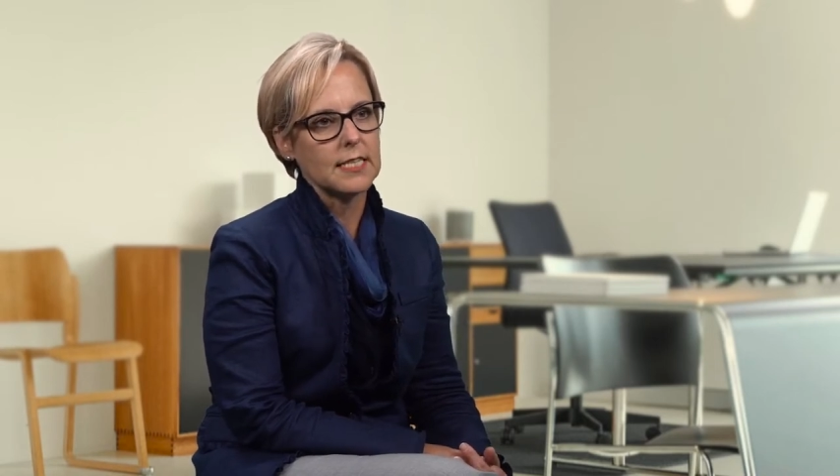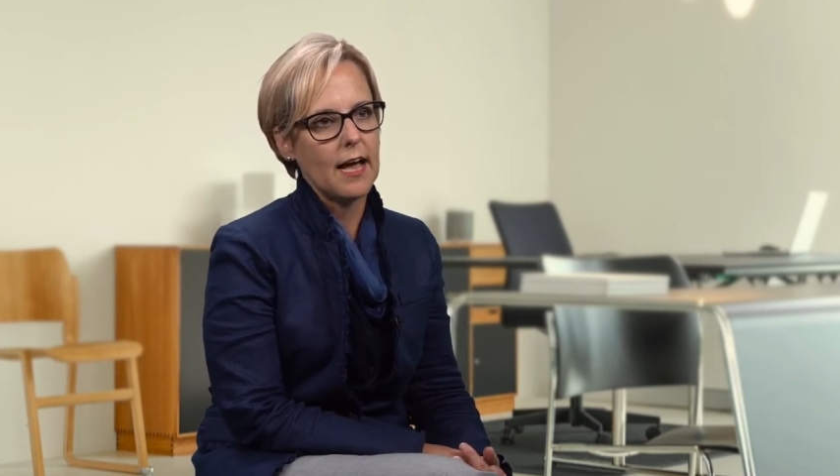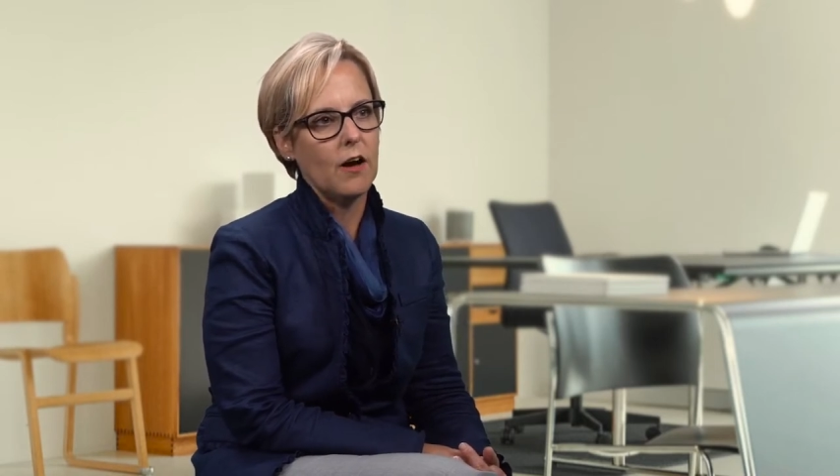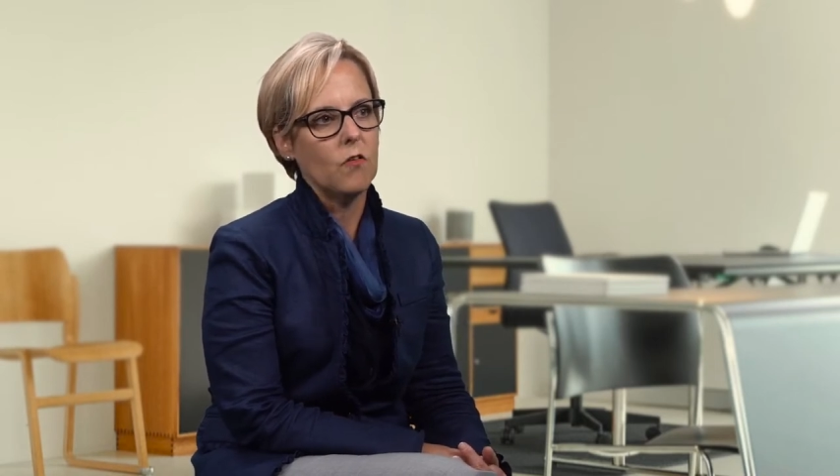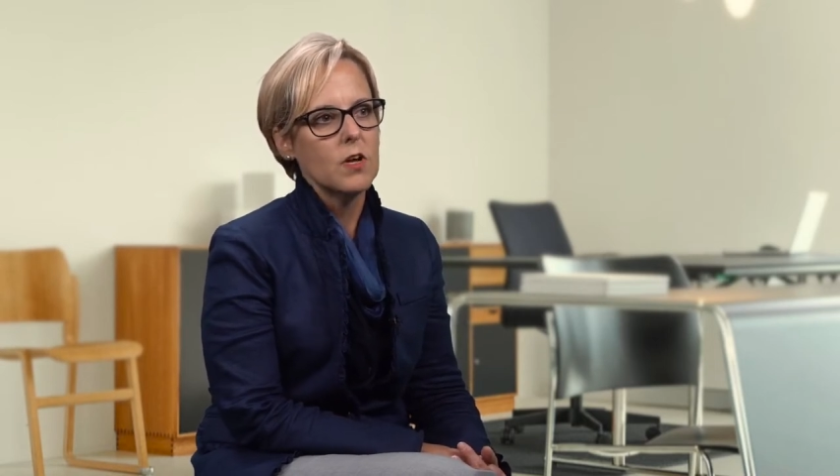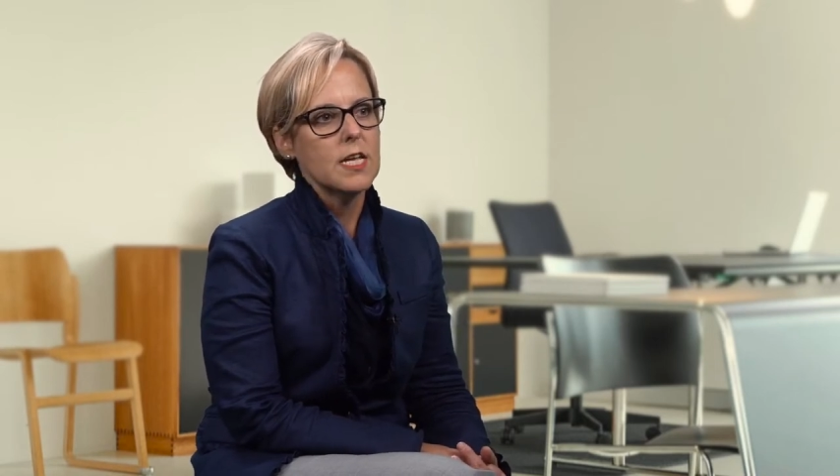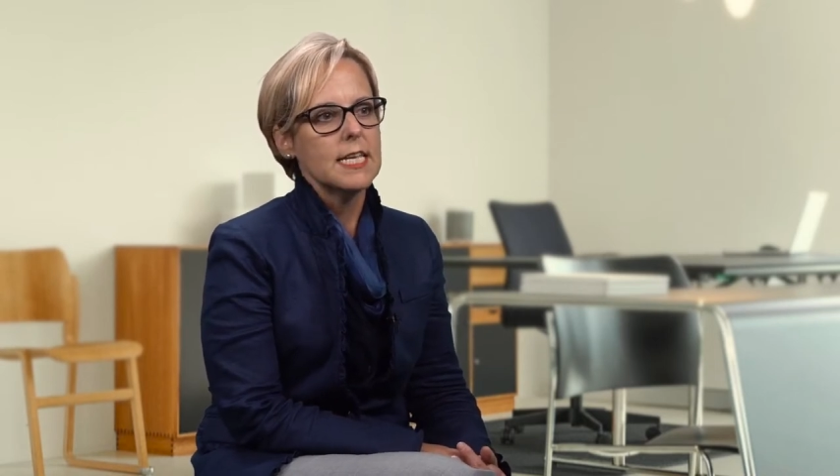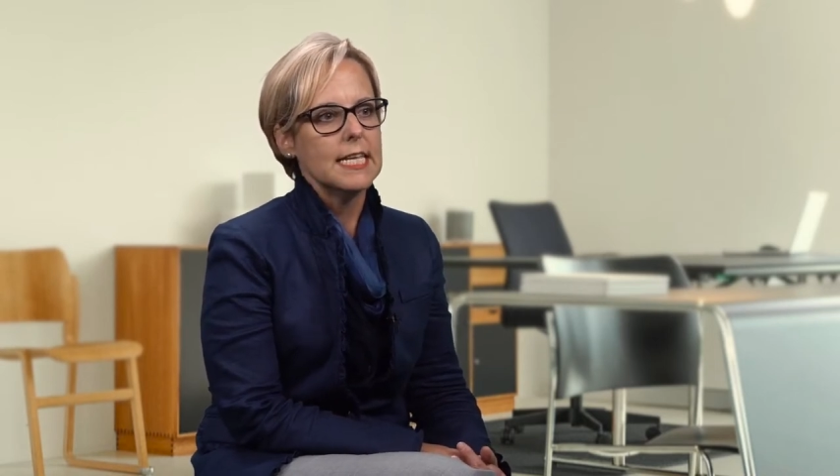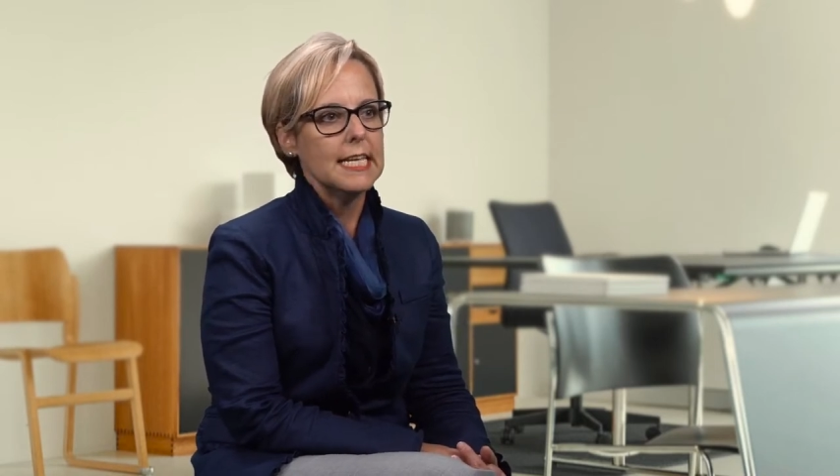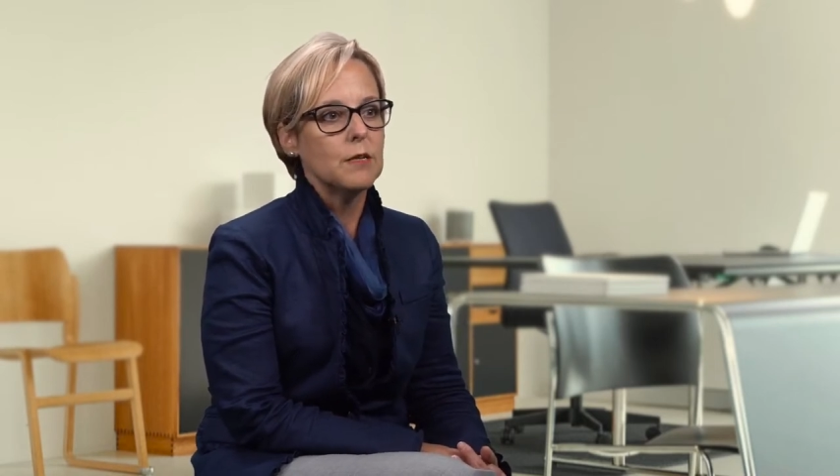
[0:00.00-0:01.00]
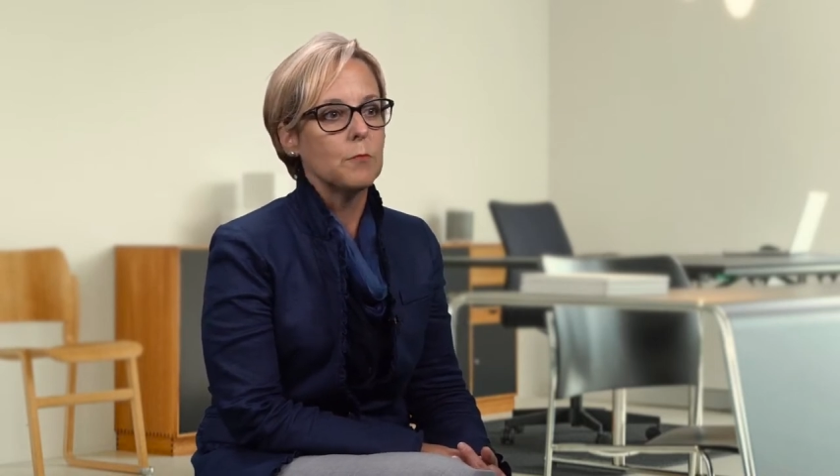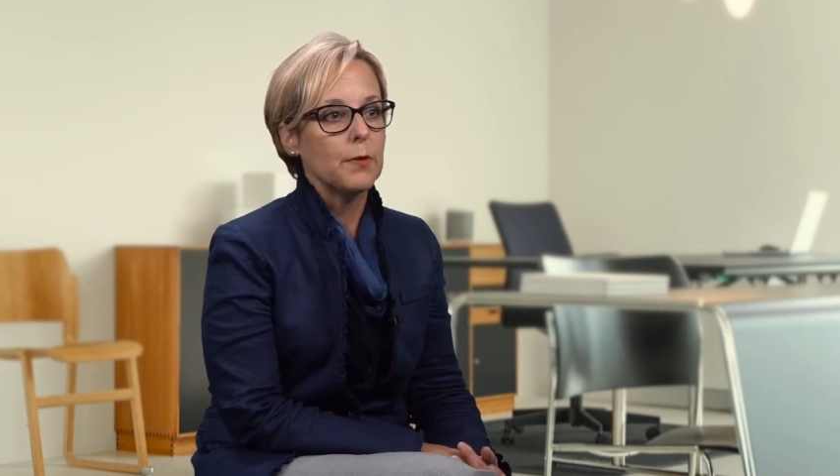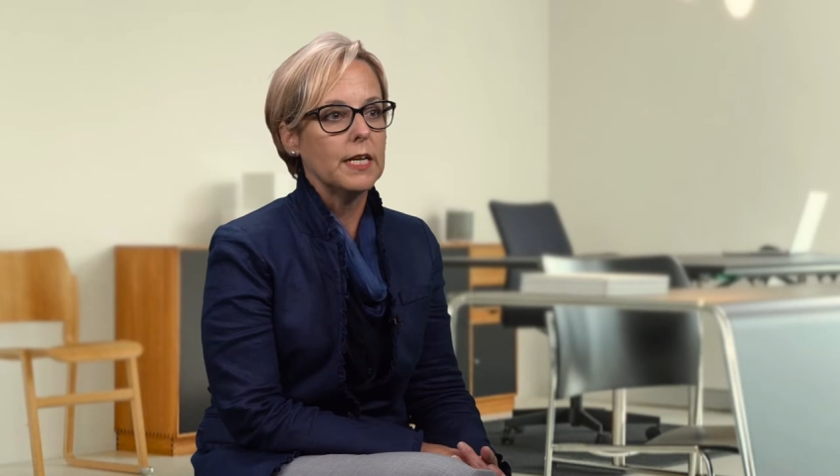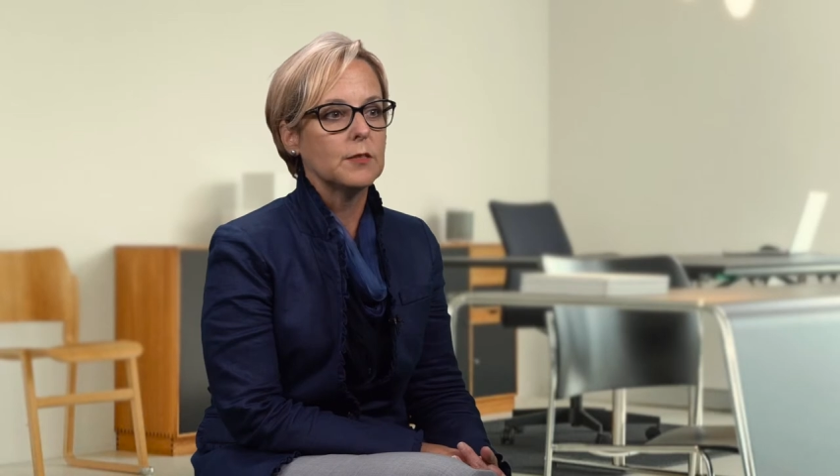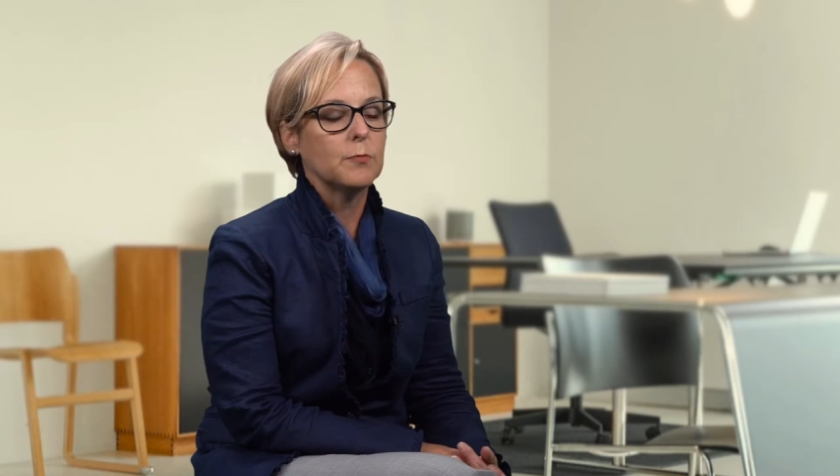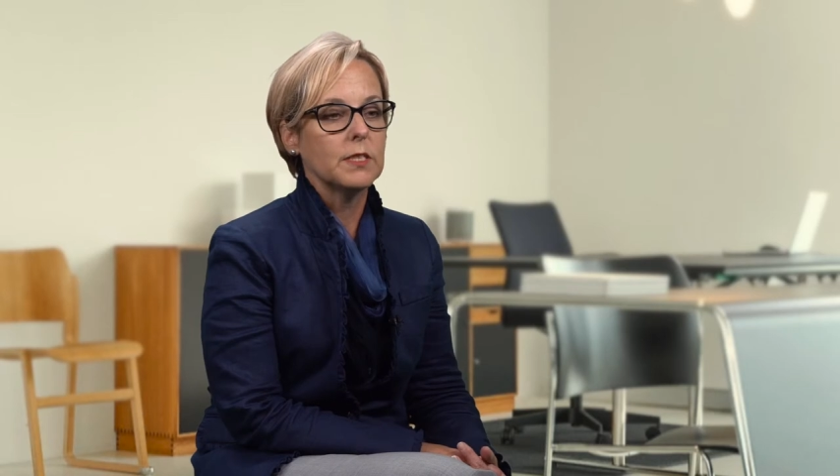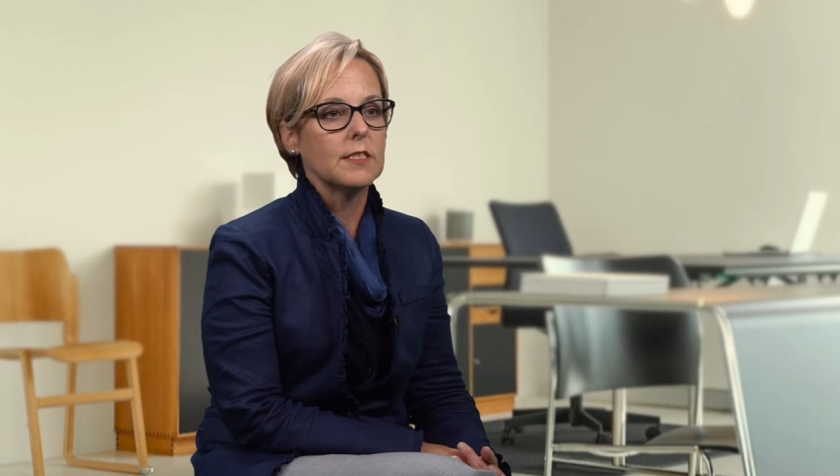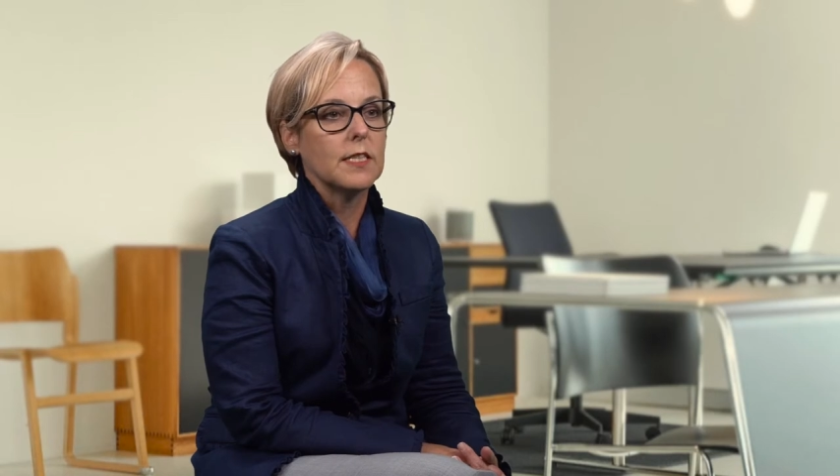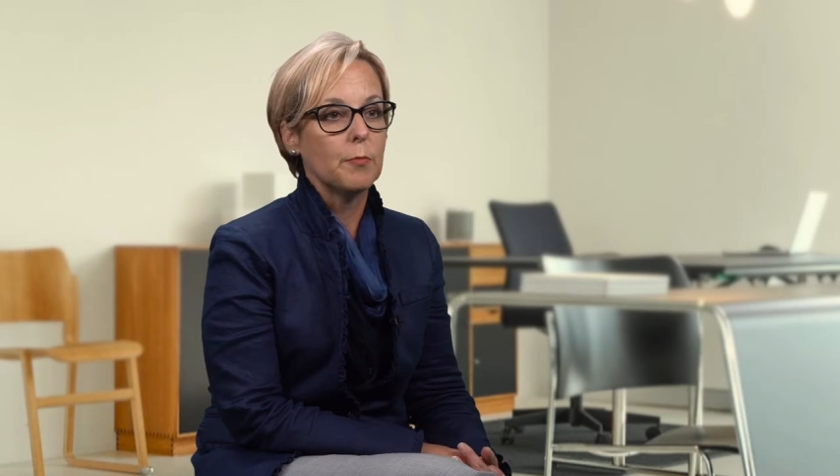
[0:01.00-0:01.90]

Now, in placements,